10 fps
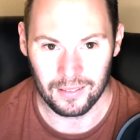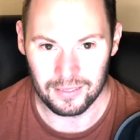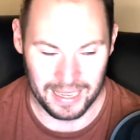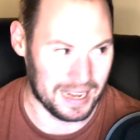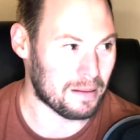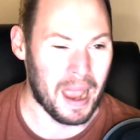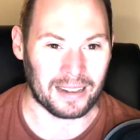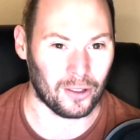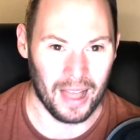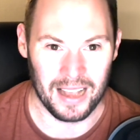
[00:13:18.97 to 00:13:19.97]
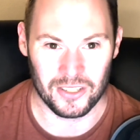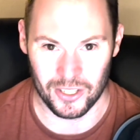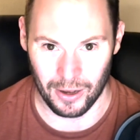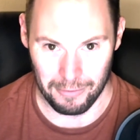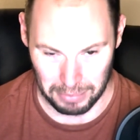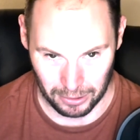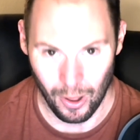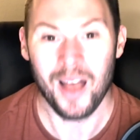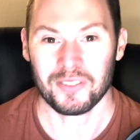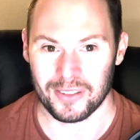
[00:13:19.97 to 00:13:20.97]
dating back to last year, have been
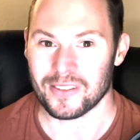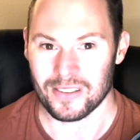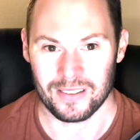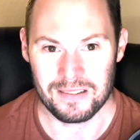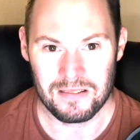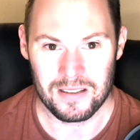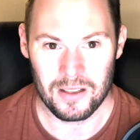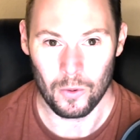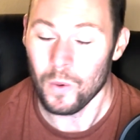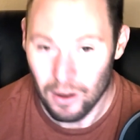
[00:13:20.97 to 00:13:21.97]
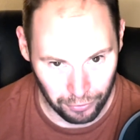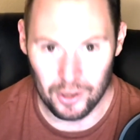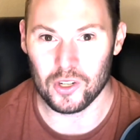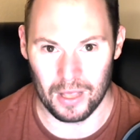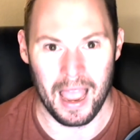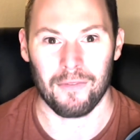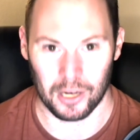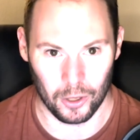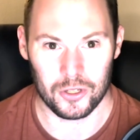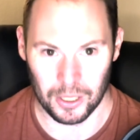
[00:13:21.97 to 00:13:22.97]
losses. We officially have a
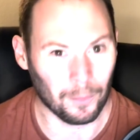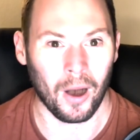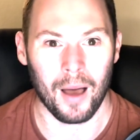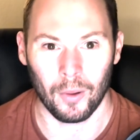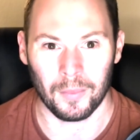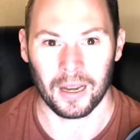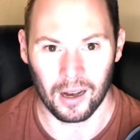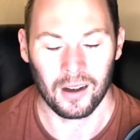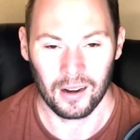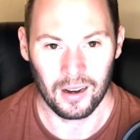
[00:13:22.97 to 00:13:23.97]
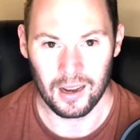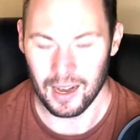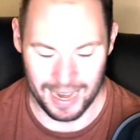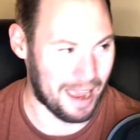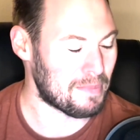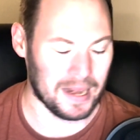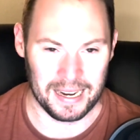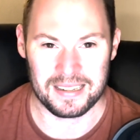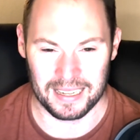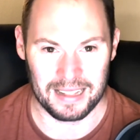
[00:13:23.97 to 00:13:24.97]
coaching problem here. And I've been
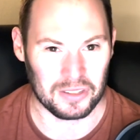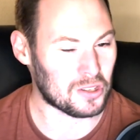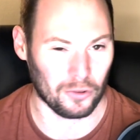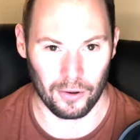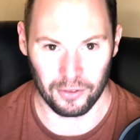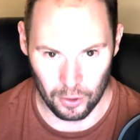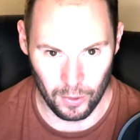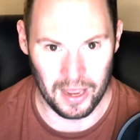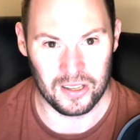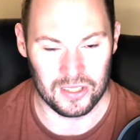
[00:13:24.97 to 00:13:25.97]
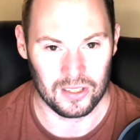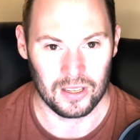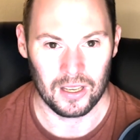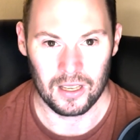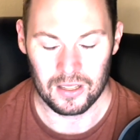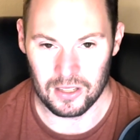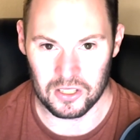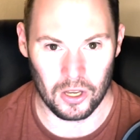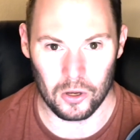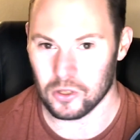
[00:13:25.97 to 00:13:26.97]
hinting at this for a few weeks.
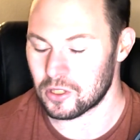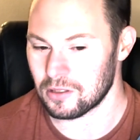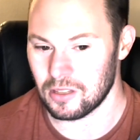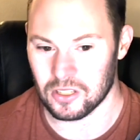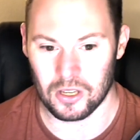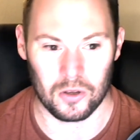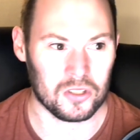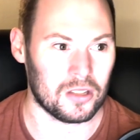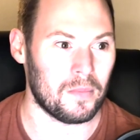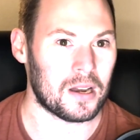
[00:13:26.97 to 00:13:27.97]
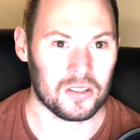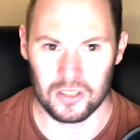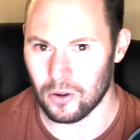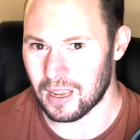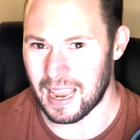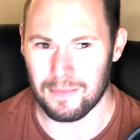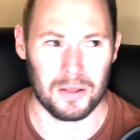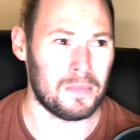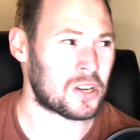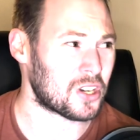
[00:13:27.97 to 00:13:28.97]
This goes to the Minnesota game,
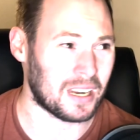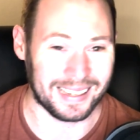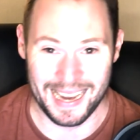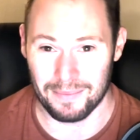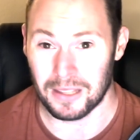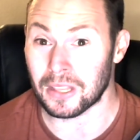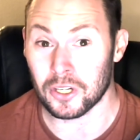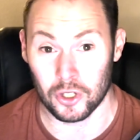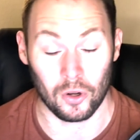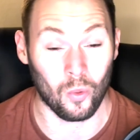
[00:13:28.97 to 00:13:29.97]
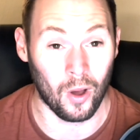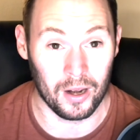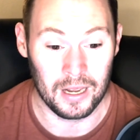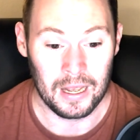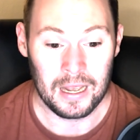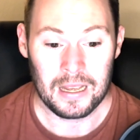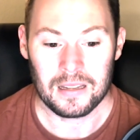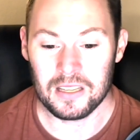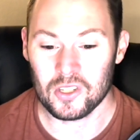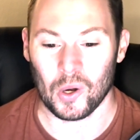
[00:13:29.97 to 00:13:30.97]
the Michigan game that they should have won.
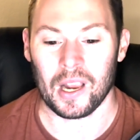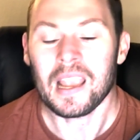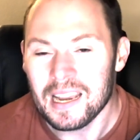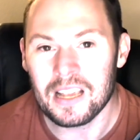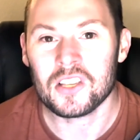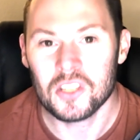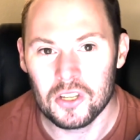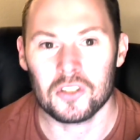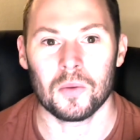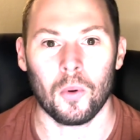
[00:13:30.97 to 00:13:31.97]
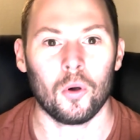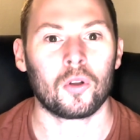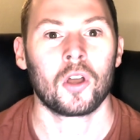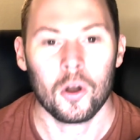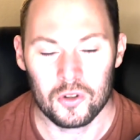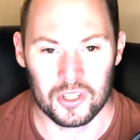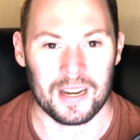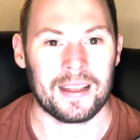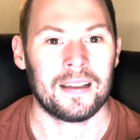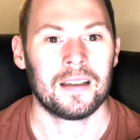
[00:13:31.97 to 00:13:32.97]
These are inexcusable
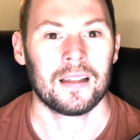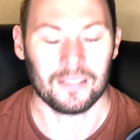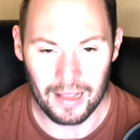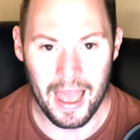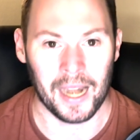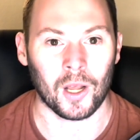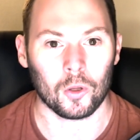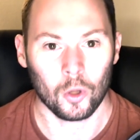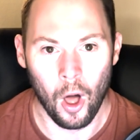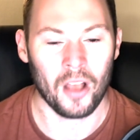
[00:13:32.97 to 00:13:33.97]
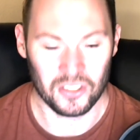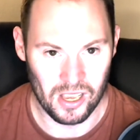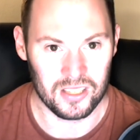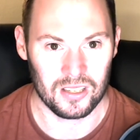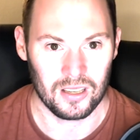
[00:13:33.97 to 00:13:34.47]
coaching-led losses.